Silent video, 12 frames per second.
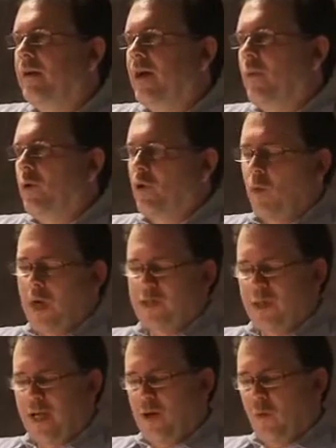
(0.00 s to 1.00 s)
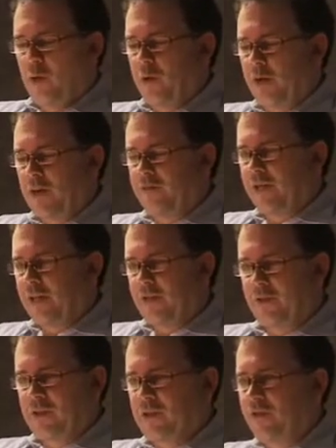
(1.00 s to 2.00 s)
And we were watching how we were covering it
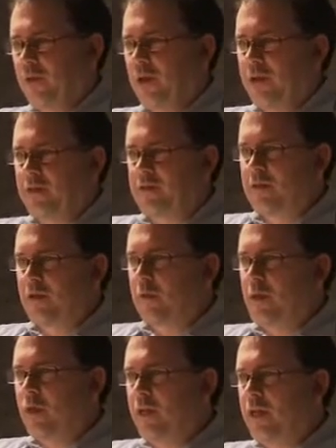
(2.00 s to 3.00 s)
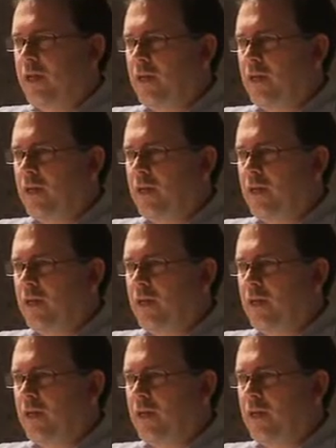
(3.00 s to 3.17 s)
versus everybody else in the community,